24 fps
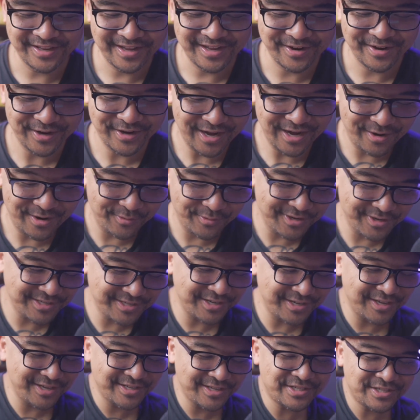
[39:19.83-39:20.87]
Uh, I want
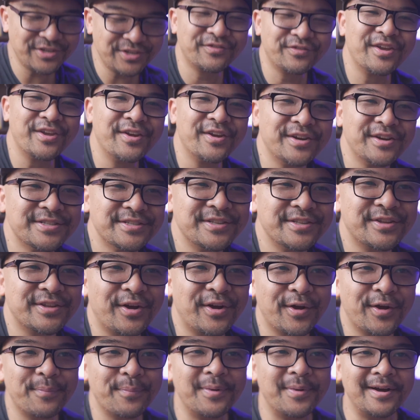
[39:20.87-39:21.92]
to shift gears and
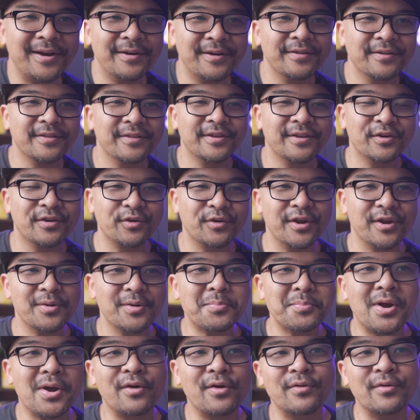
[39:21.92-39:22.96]
talk about career
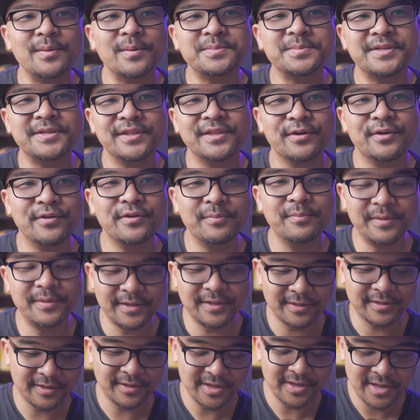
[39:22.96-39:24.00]
power ups. I know you've
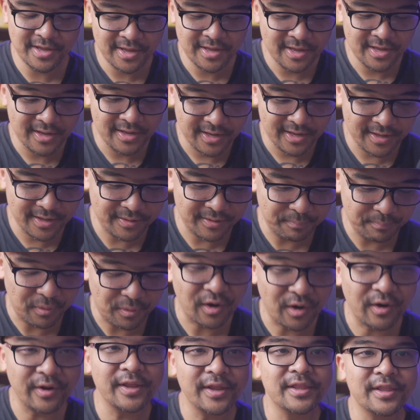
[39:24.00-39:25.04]
been in
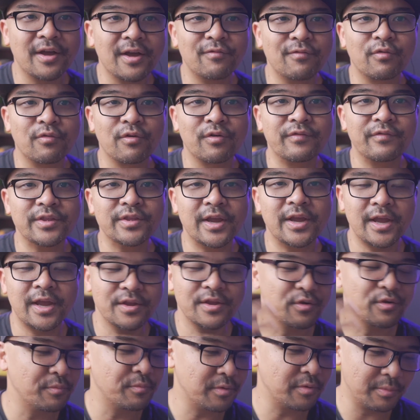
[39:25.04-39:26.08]
marketing now for over a decade.
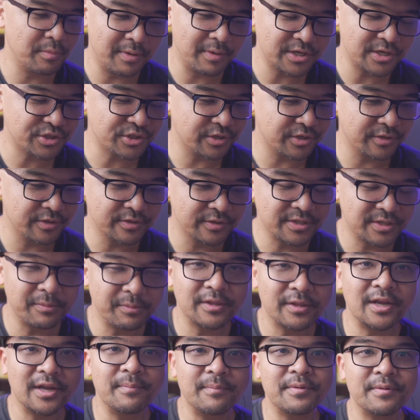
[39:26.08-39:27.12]
You, you mentioned some of the
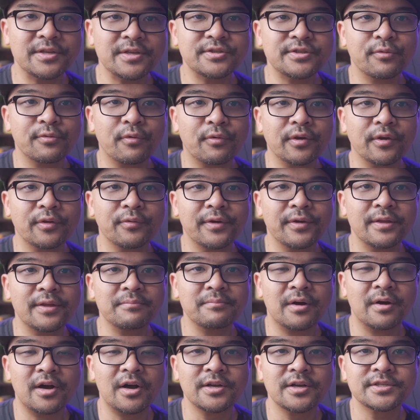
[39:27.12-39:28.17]
companies you worked with,
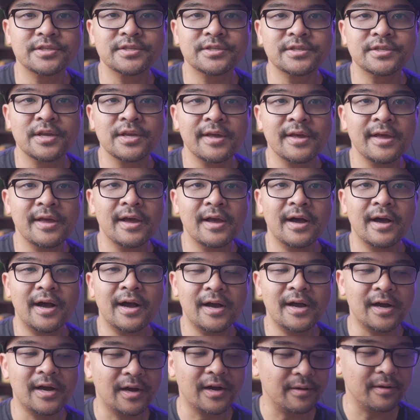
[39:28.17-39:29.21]
Moz.
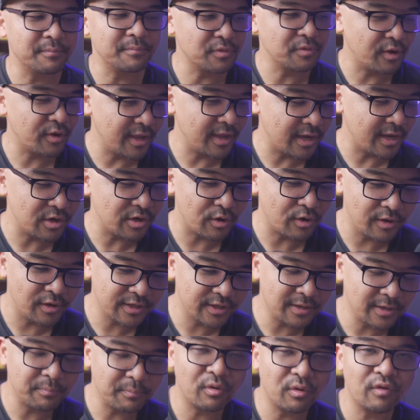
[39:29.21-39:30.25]
Um, looking at your
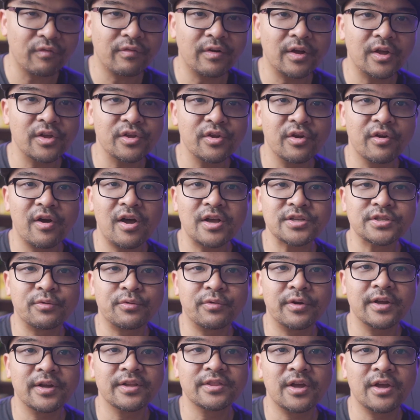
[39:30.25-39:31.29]
LinkedIn profile, you also
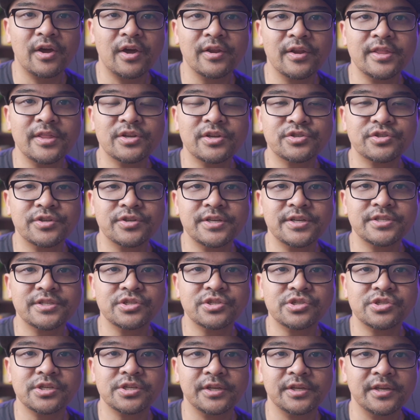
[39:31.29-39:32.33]
work at Thought Industries and
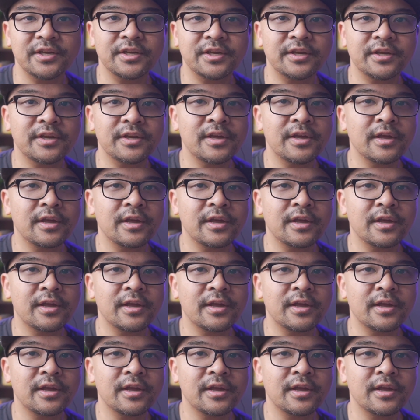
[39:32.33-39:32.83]
GE.